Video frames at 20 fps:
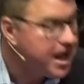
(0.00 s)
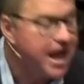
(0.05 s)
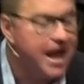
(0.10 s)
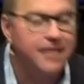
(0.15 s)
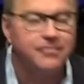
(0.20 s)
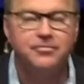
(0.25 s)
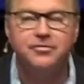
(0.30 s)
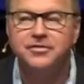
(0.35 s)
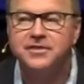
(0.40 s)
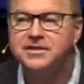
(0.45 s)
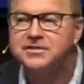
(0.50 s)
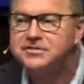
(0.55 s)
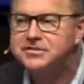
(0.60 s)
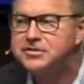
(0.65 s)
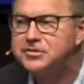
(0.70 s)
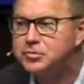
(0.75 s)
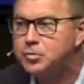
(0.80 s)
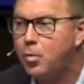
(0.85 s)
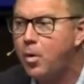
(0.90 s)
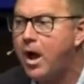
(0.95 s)
And this
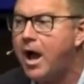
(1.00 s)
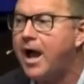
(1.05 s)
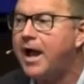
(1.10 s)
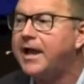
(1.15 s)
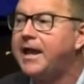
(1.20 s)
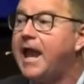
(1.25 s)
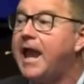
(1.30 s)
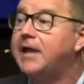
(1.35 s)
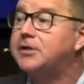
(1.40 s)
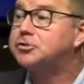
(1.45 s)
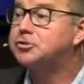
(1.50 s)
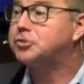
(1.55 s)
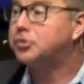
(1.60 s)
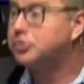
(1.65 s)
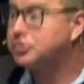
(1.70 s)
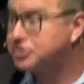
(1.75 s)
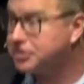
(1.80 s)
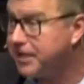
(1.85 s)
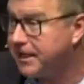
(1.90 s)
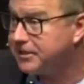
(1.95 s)
is why a
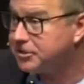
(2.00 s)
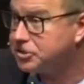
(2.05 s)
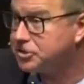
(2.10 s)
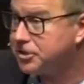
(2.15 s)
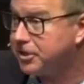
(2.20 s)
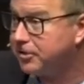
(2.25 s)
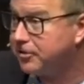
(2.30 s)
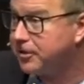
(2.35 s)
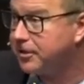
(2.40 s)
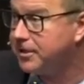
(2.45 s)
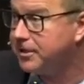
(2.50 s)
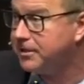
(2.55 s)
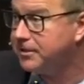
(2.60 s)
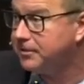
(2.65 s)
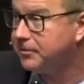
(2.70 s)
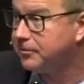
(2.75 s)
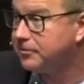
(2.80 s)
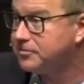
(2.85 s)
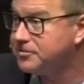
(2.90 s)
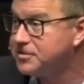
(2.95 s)
church like Sheridan
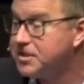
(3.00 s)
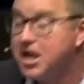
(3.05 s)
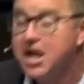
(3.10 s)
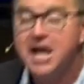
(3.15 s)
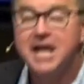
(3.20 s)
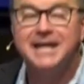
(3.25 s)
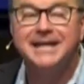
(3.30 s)
Hills